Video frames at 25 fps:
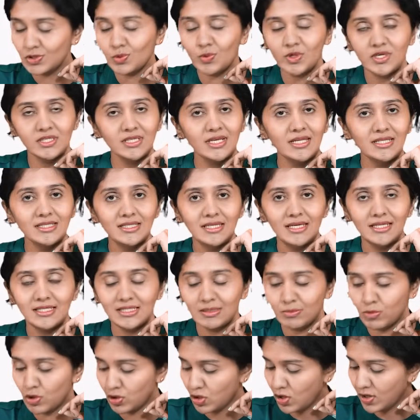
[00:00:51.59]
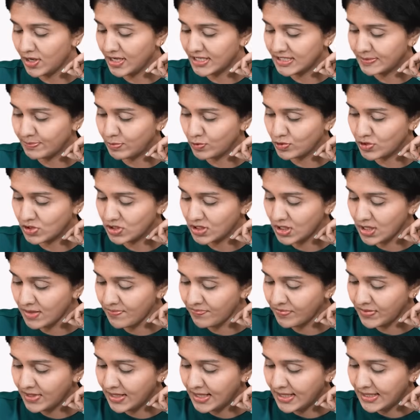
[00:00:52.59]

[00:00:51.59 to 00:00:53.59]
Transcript: So what is the incidence among non-exposed here?